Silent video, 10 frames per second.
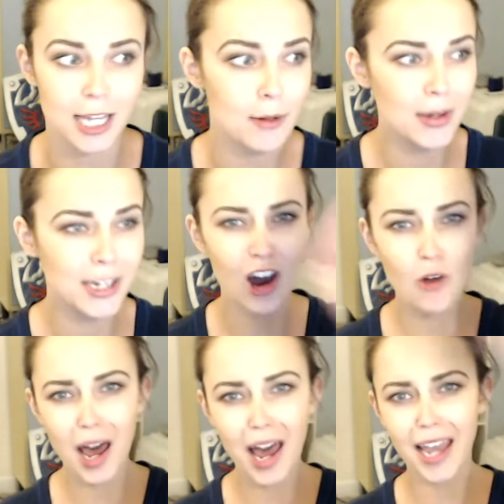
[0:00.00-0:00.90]
I'm like, oh,
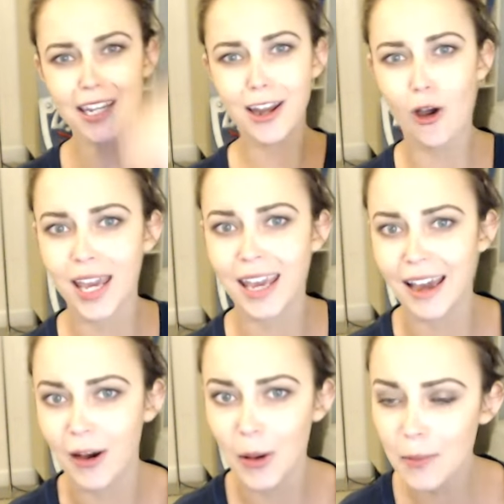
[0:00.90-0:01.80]
I know
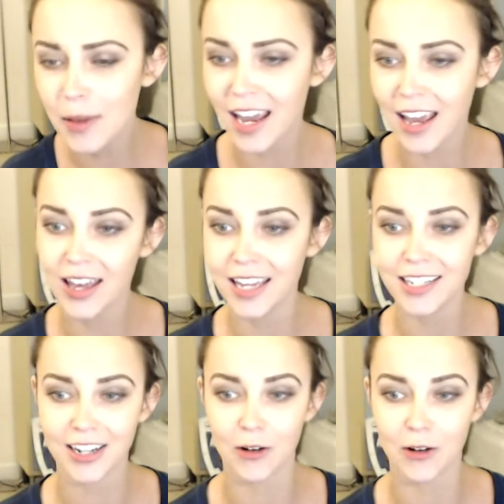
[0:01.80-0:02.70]
him. And then,
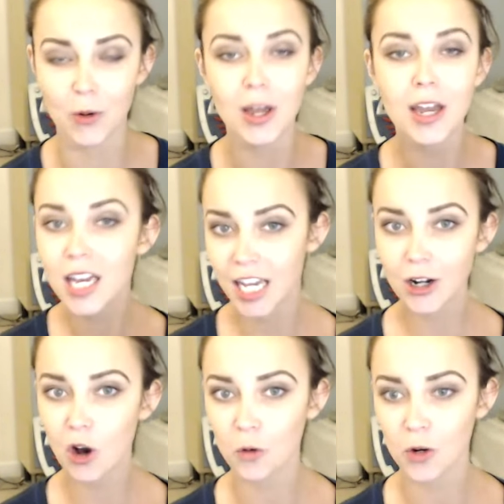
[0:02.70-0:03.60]
you know, it
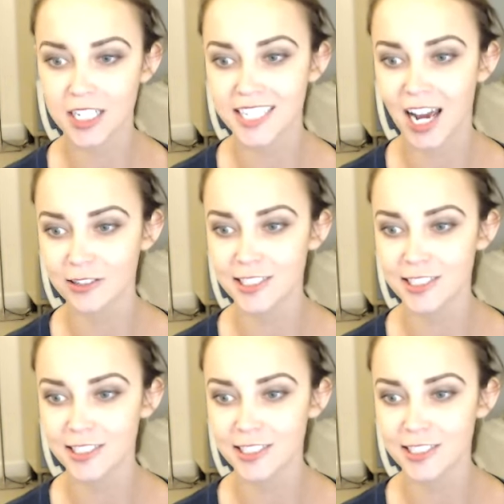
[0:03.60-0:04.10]
all works out.